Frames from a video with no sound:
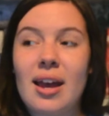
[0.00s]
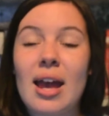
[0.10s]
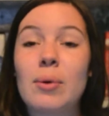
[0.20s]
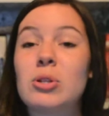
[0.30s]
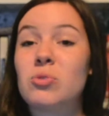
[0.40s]

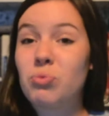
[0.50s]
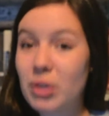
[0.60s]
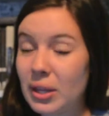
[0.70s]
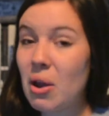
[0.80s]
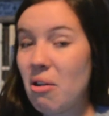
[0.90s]
It was
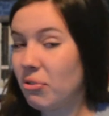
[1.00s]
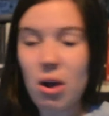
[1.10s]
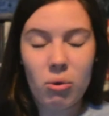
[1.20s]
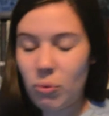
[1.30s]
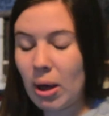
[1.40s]
really
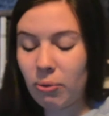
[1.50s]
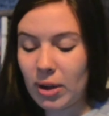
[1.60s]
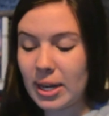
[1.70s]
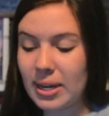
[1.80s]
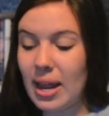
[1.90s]
overall well
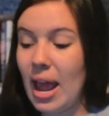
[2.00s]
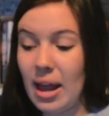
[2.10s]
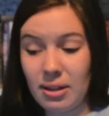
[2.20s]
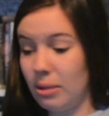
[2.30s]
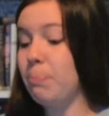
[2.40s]
written,
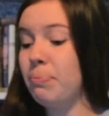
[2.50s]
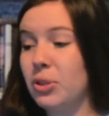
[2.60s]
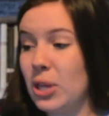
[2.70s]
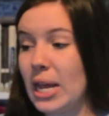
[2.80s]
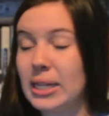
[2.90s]
and the
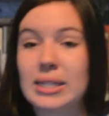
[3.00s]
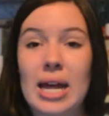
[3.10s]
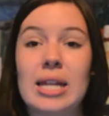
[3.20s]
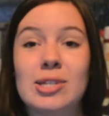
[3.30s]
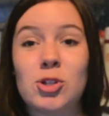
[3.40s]
things
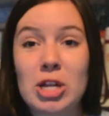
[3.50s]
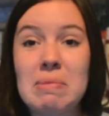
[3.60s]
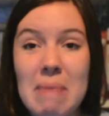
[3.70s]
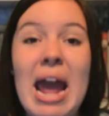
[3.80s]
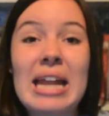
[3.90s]
that she
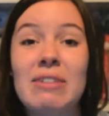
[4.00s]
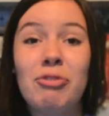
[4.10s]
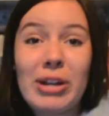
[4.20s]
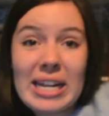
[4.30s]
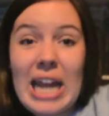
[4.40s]
made the
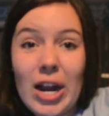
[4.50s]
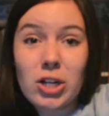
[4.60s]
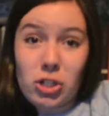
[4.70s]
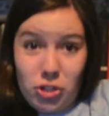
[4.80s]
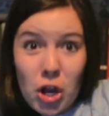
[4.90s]
freaking
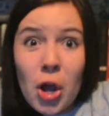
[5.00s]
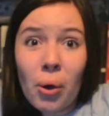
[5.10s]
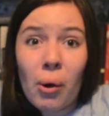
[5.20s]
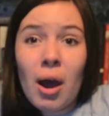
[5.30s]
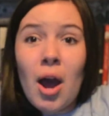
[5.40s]
characters
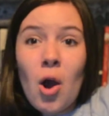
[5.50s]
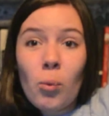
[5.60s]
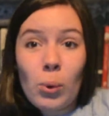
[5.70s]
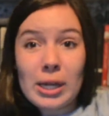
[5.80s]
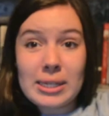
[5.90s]
do
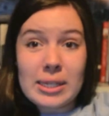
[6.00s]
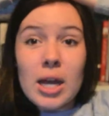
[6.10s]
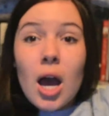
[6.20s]
was